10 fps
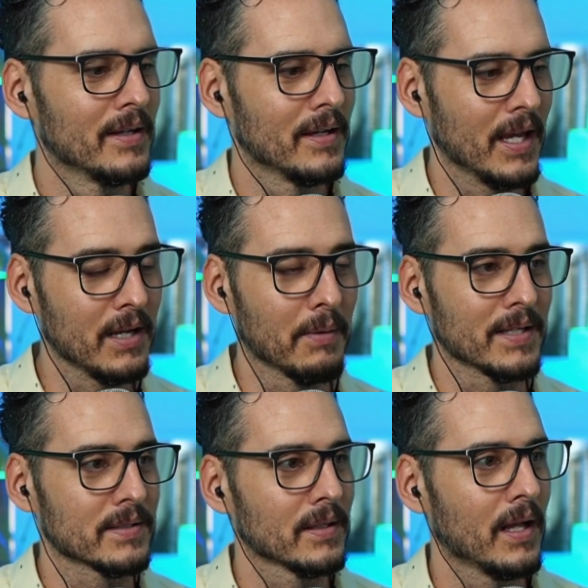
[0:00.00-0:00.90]

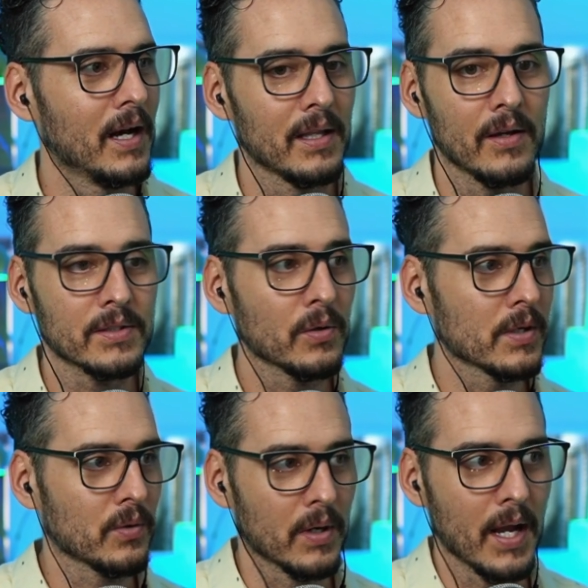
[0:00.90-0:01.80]
Anyways, long story
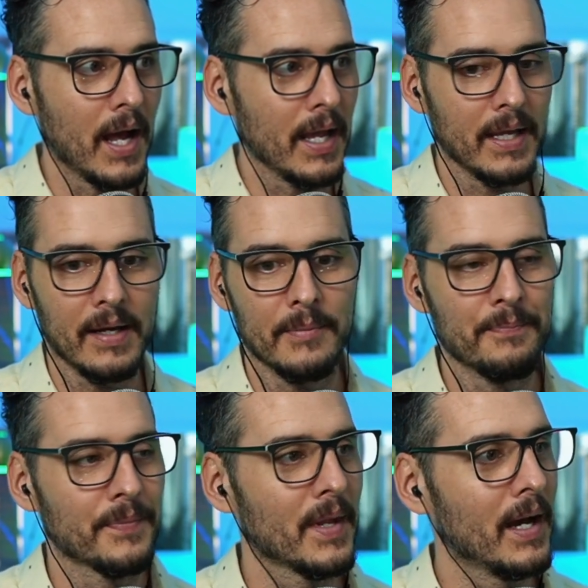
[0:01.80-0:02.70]
short,
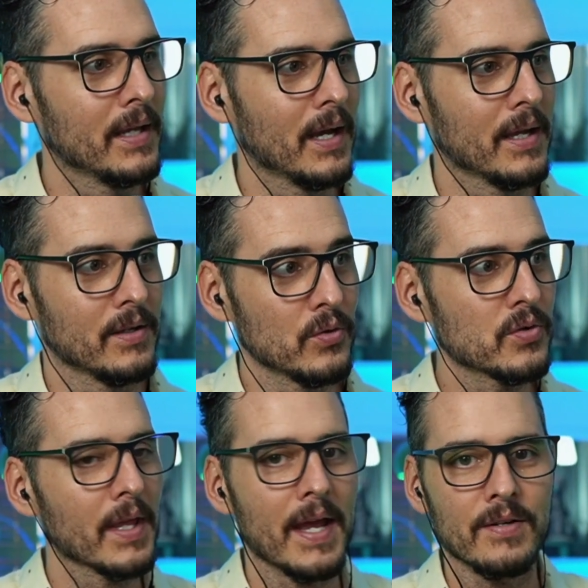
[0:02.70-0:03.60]
I
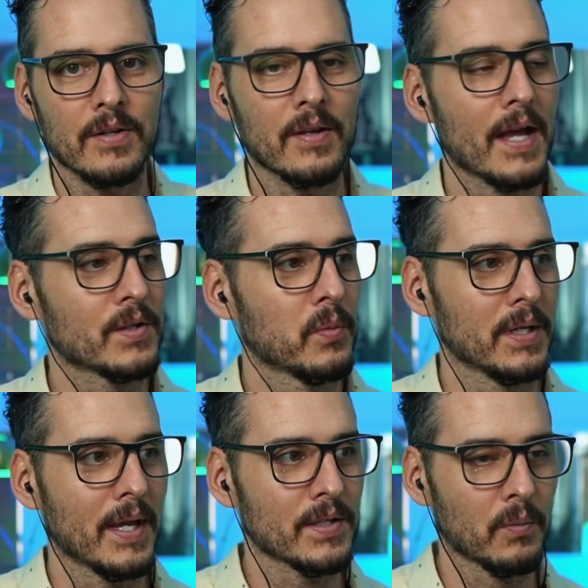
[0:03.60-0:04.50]
usually ask you guys what you
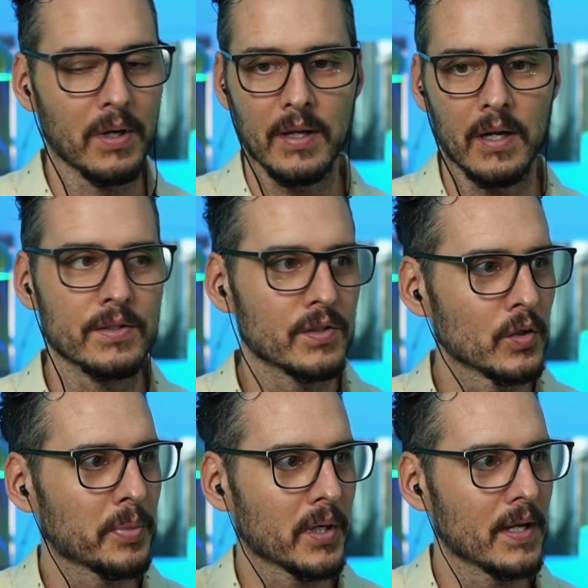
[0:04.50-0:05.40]
guys are working on.
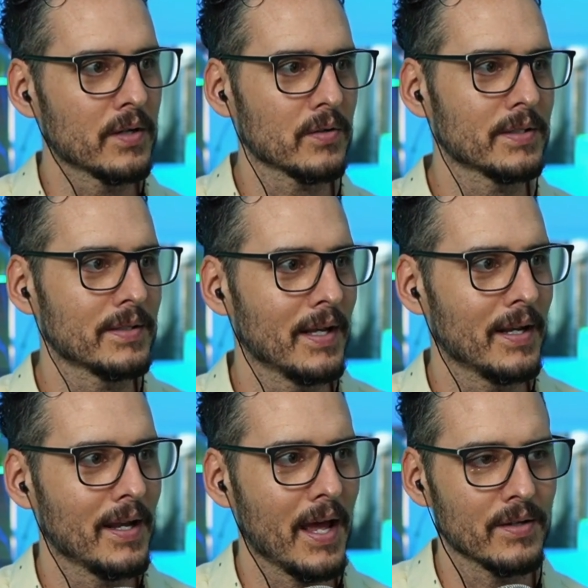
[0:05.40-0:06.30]
Super
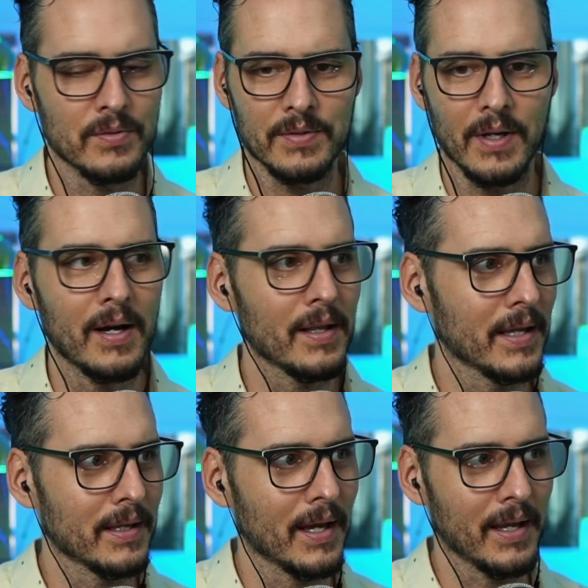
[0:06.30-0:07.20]
interested, as you saw.
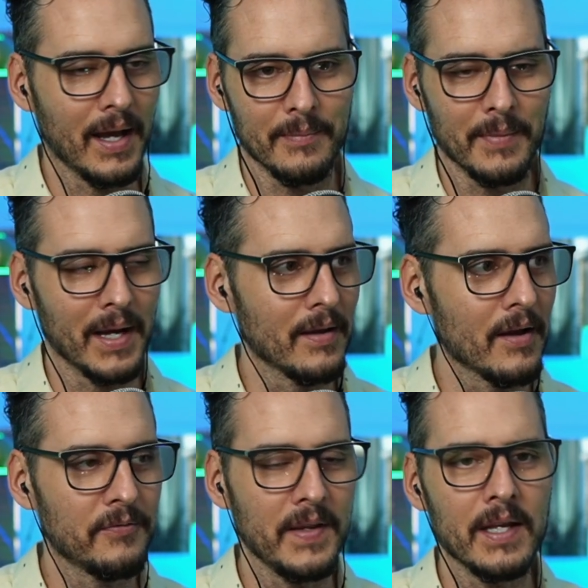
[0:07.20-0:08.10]
Like I
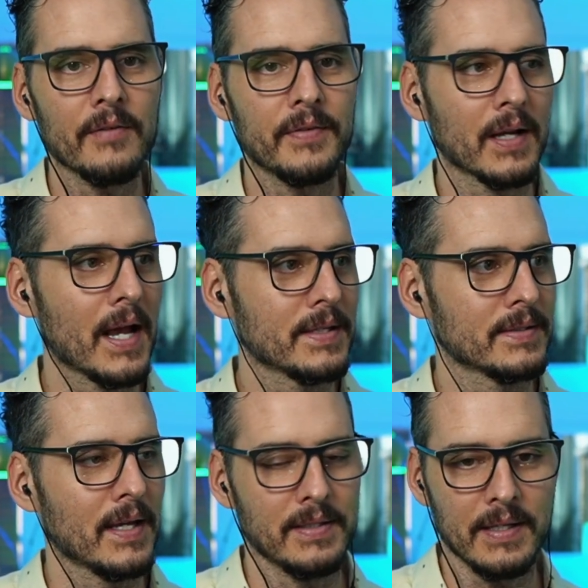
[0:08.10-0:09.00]
feed off your guys'
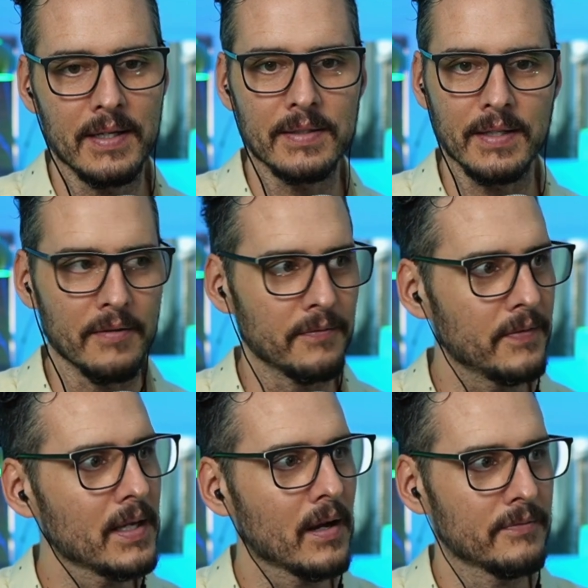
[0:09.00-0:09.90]
ideas. I
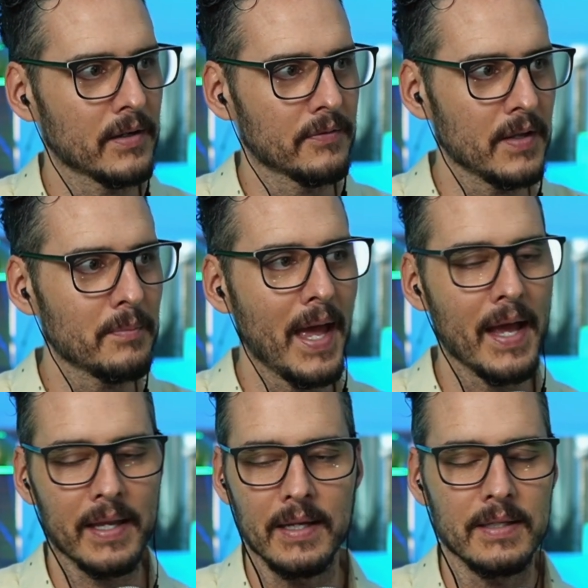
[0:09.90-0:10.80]
feed off your
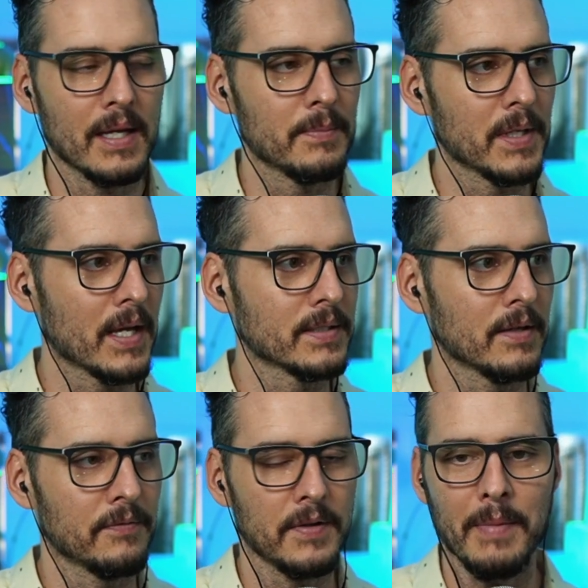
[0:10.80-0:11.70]
feedback. Anytime you guys
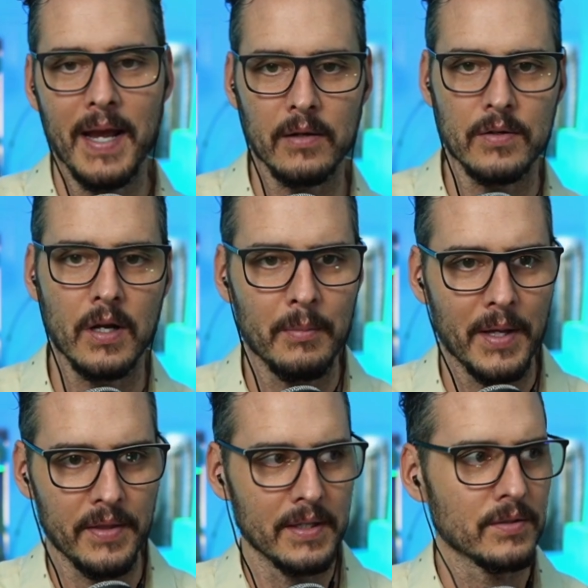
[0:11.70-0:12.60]
give feedback or talk
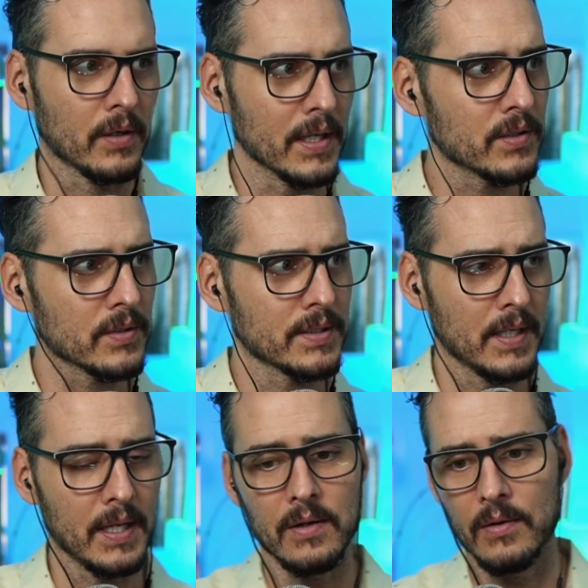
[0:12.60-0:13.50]
about things you're interested
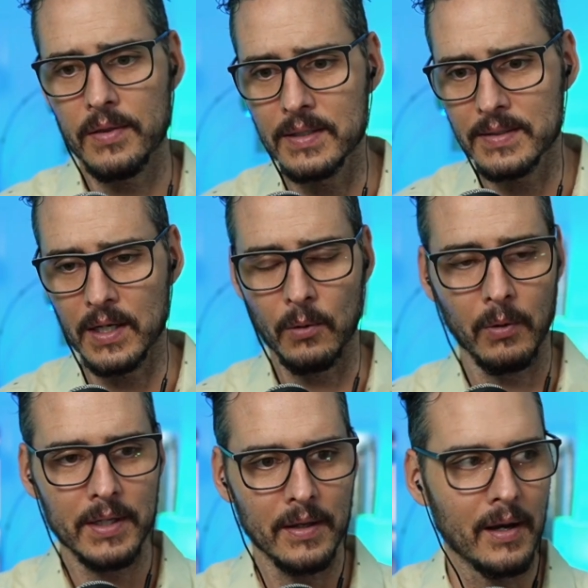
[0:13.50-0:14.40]
in or things that you're
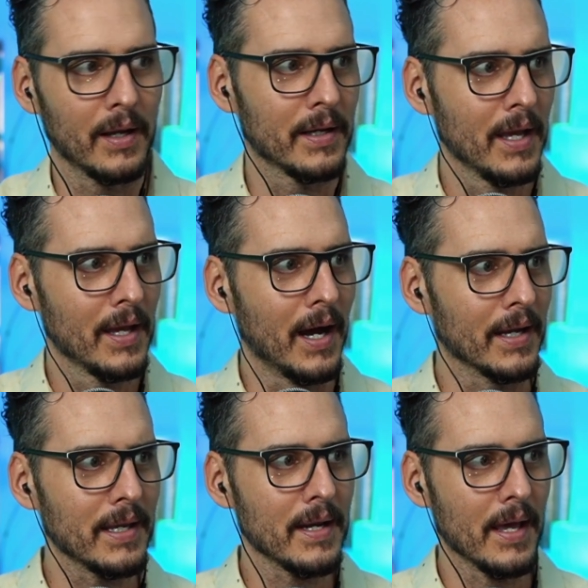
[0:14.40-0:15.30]
working on, I
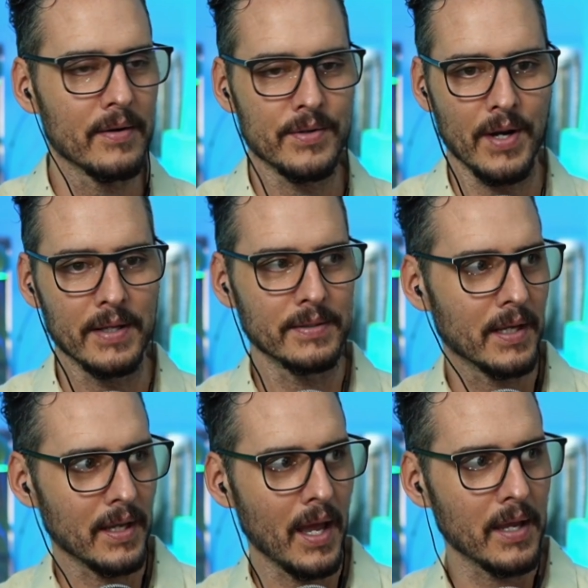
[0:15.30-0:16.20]
get energized. I
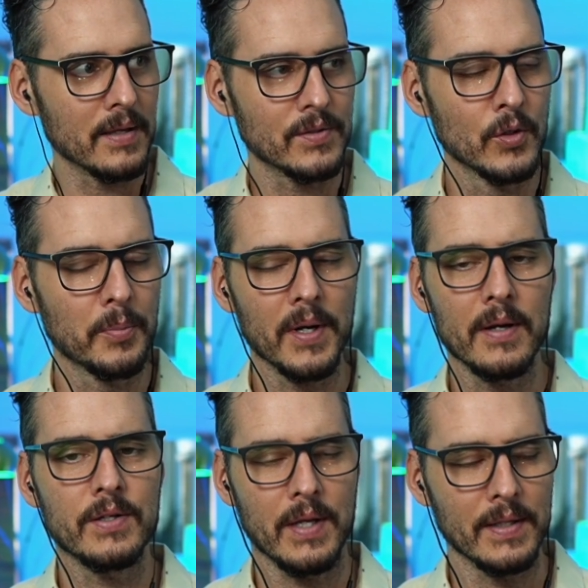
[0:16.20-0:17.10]
get super
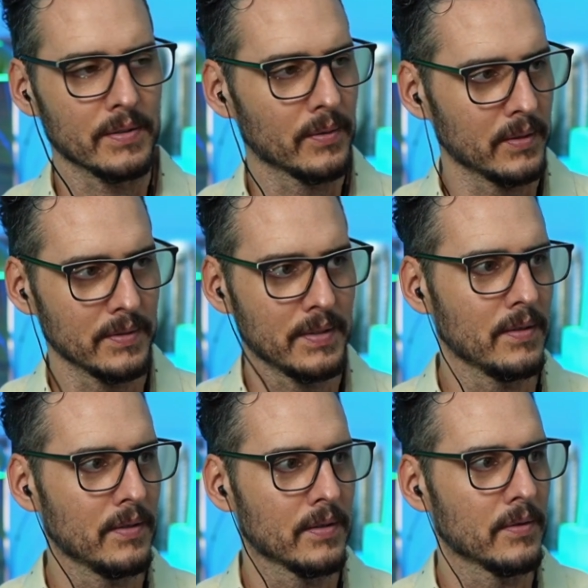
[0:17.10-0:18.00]
energized. So
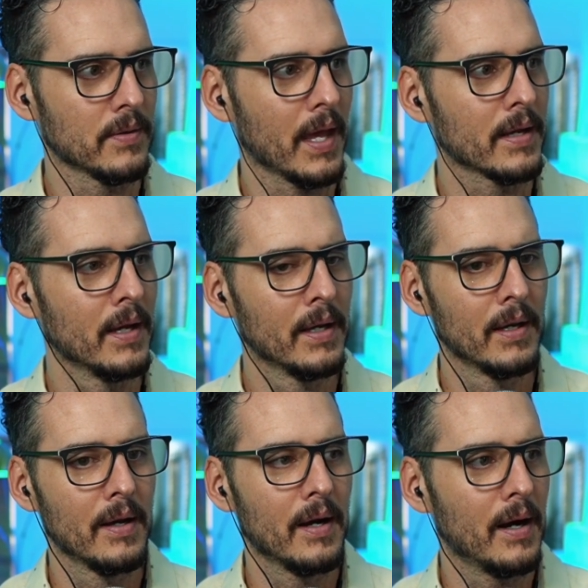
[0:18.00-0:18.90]
continue to do that.
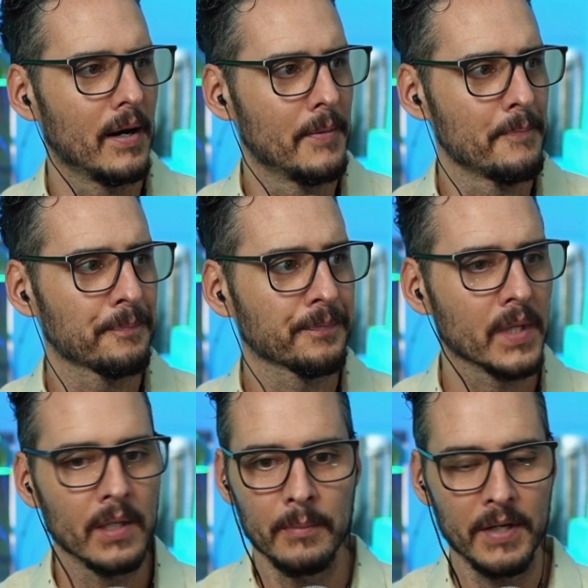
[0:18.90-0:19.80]

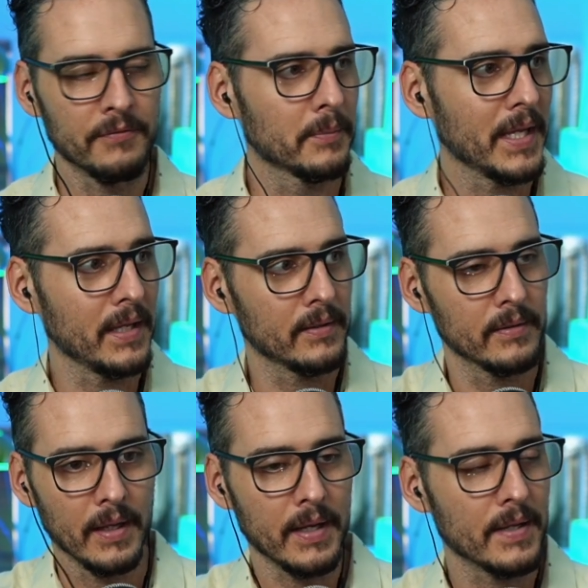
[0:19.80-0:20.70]
But for me,
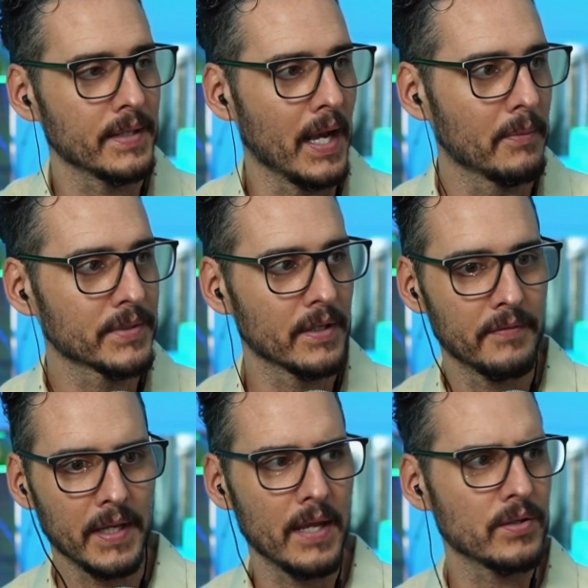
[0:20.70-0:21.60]
like I said, I was on
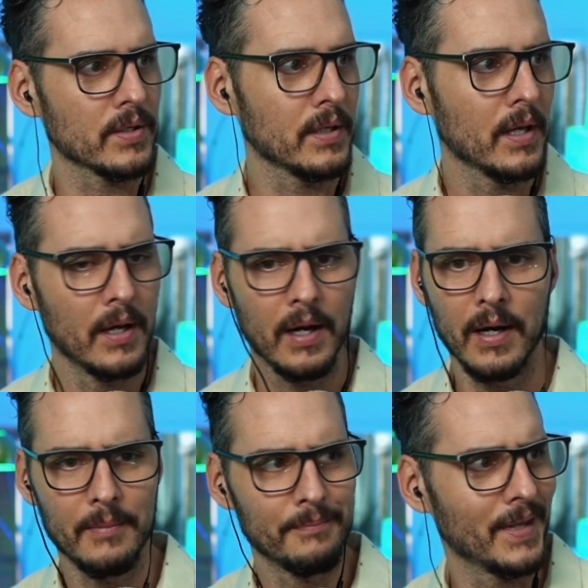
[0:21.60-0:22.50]
vacation,
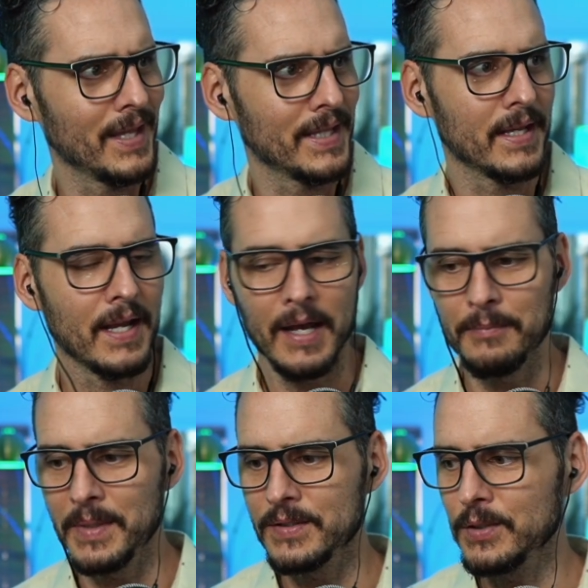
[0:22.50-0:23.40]
and then I've
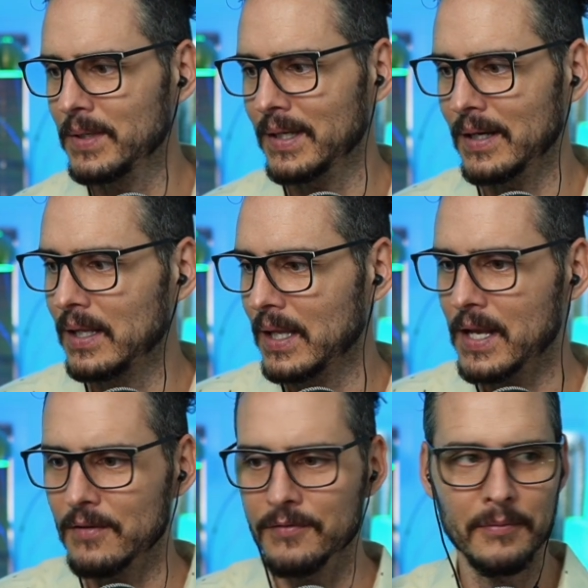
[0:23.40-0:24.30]
been doing a lot
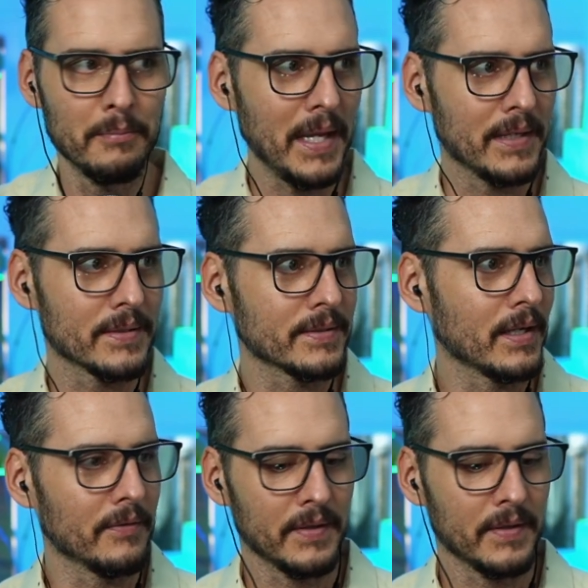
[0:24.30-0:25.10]
of maintenance stuff.